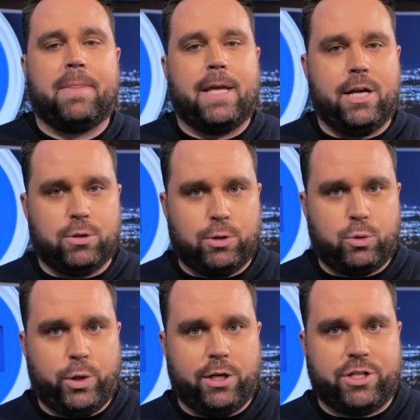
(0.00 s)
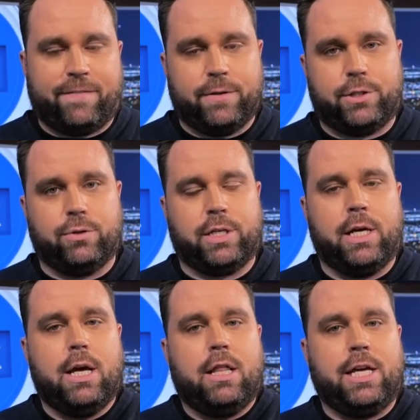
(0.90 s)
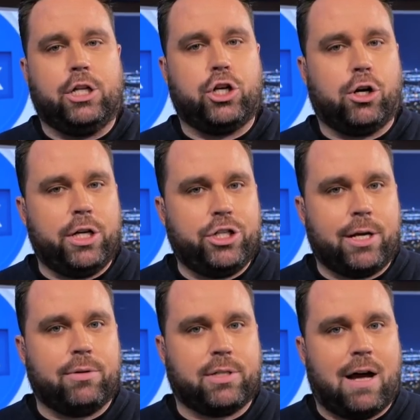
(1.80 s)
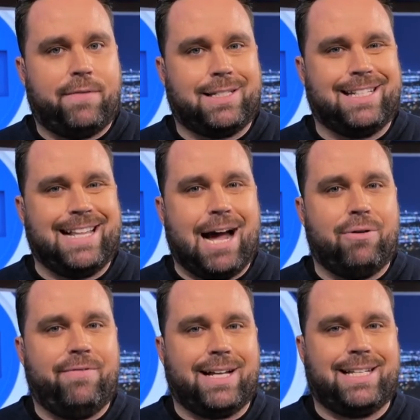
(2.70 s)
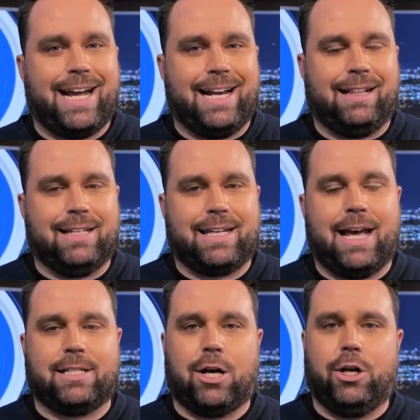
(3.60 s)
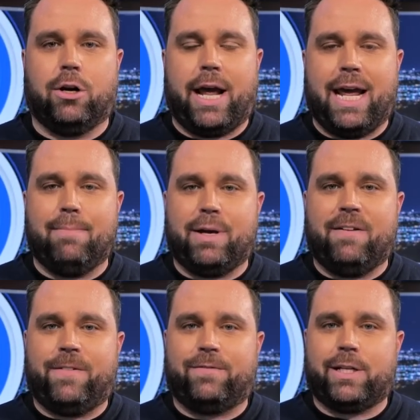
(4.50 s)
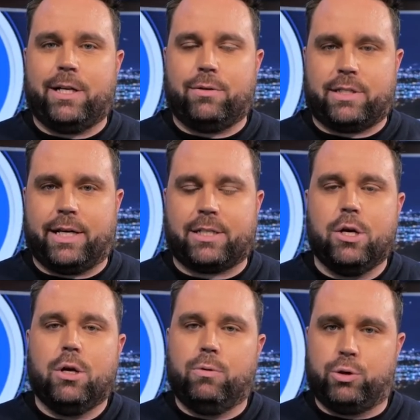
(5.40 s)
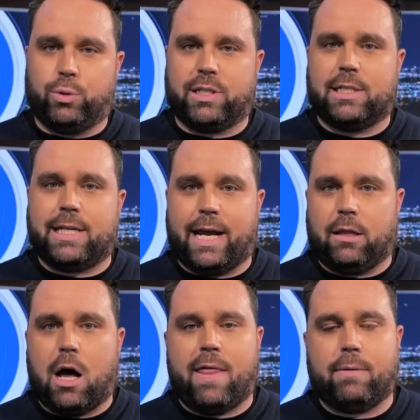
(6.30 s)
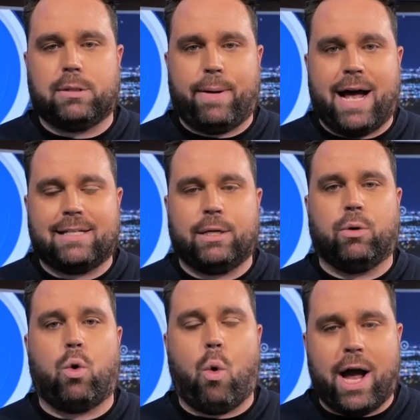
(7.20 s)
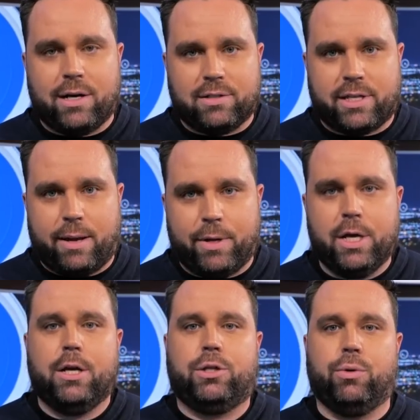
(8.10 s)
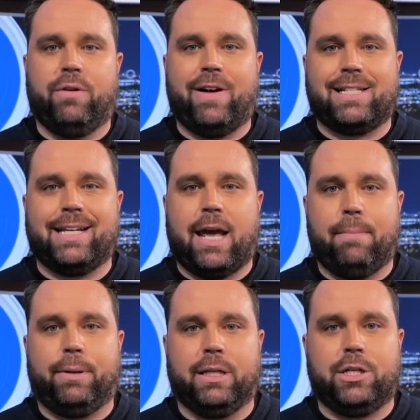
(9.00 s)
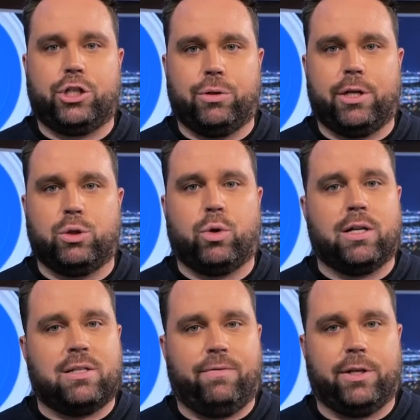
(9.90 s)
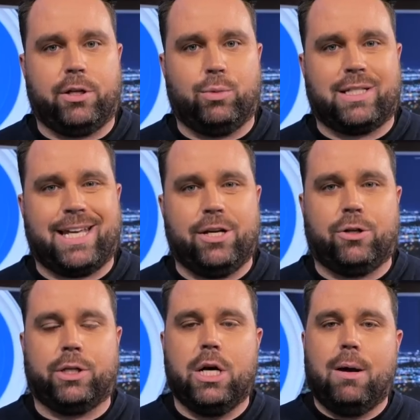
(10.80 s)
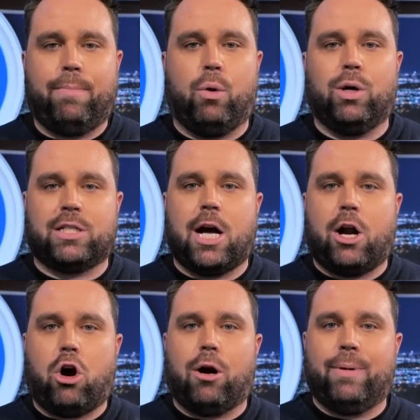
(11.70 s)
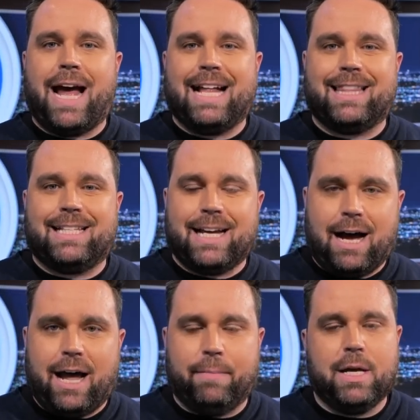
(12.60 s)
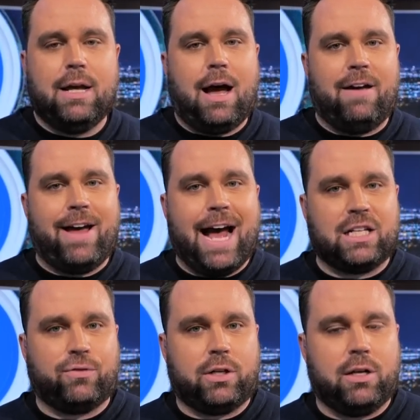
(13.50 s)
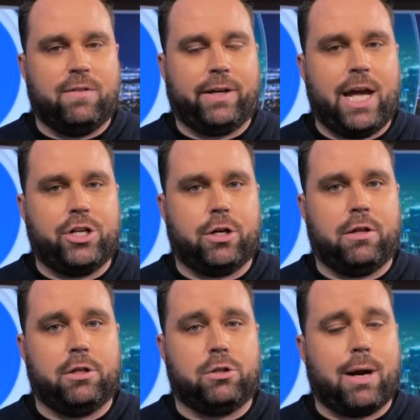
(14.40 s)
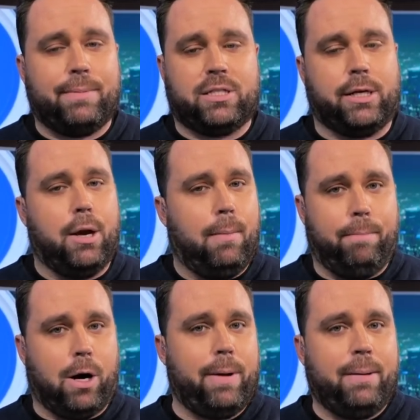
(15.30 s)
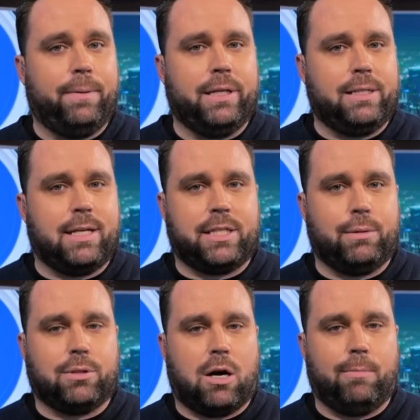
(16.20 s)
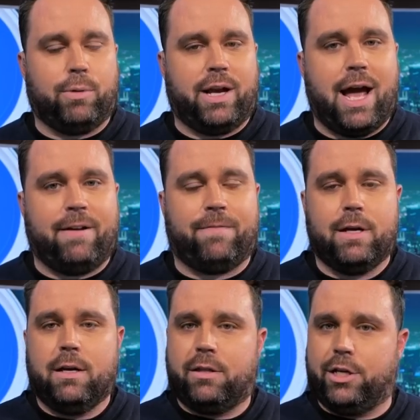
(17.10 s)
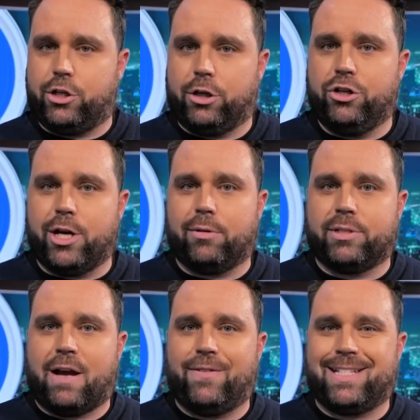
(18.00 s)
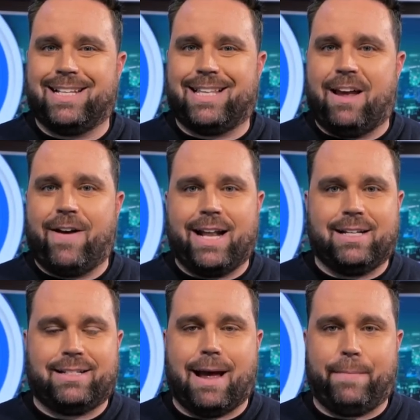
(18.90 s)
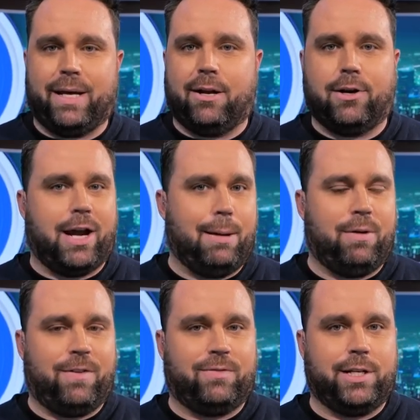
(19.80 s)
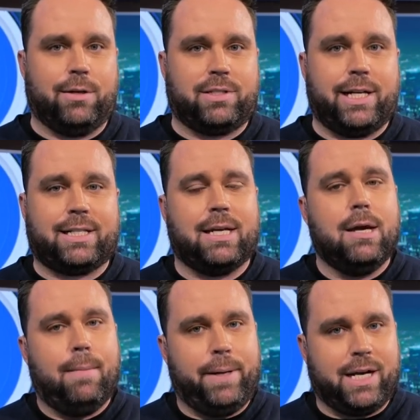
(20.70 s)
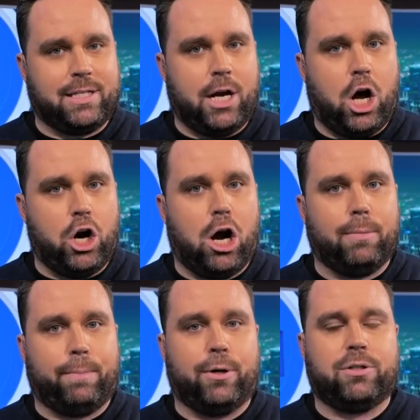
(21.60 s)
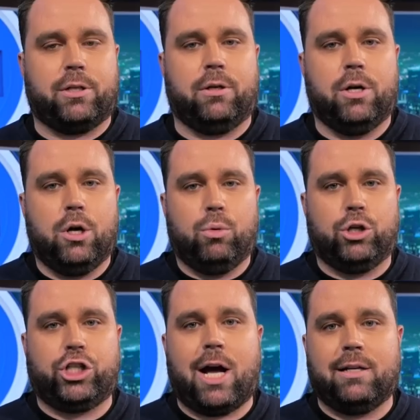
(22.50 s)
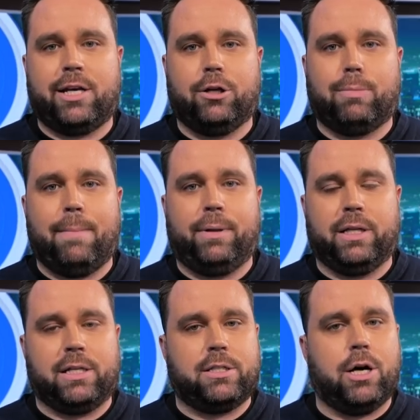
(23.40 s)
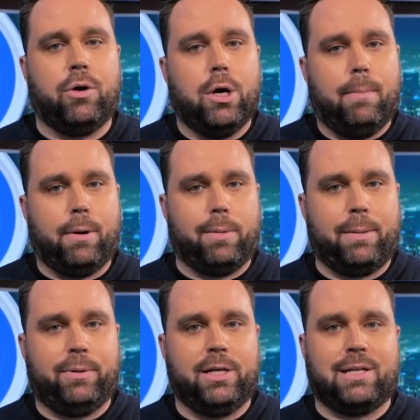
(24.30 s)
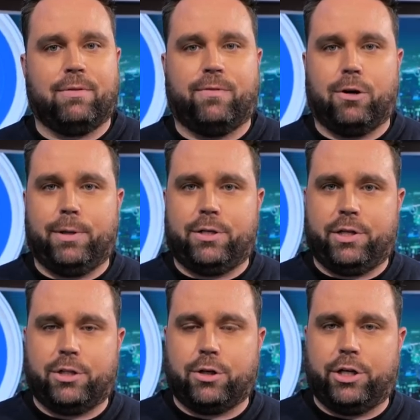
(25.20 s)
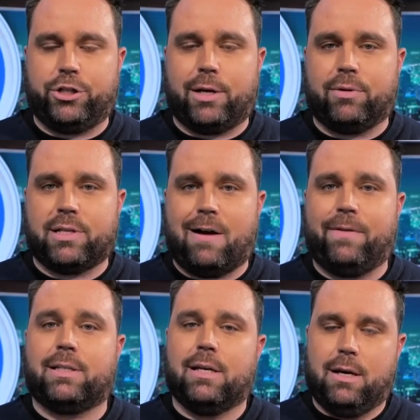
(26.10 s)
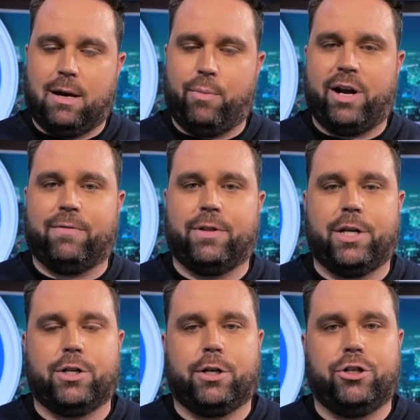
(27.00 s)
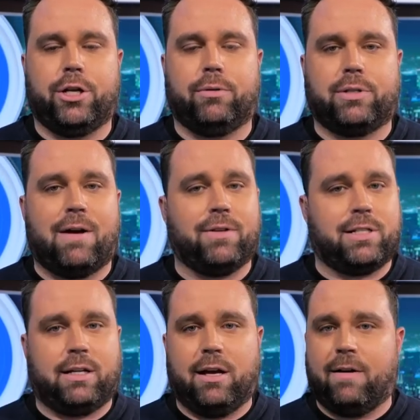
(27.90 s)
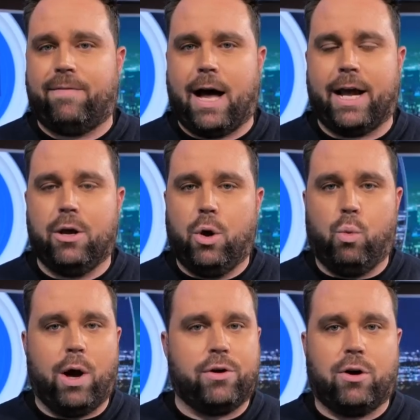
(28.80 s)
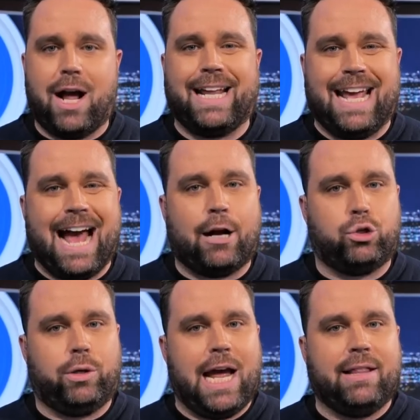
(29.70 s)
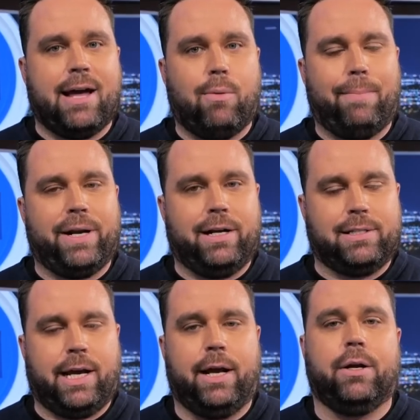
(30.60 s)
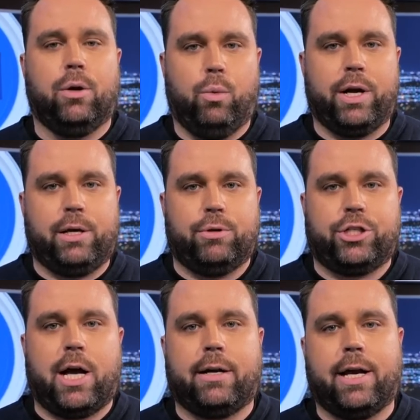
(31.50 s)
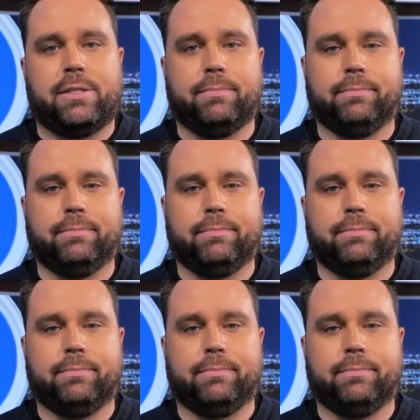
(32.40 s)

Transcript: Here's what's weird, Jeff and Susie. The Attorney General's office is now investigating this case under AB 1506, which was a state law that was passed that requires them to investigate police shootings where a civilian was killed but was not armed at the time. I've asked for clarification on the discrepancy. Burbank police says he was armed with a knife. The Attorney General's office says they've had to step in under AB 1506 because an unarmed person was shot and killed by police. So Burbank police have referred me to the Attorney General's office. I'm waiting for the Attorney General's office to clarify whether or not he actually had that weapon in his hand when he was shot, guys.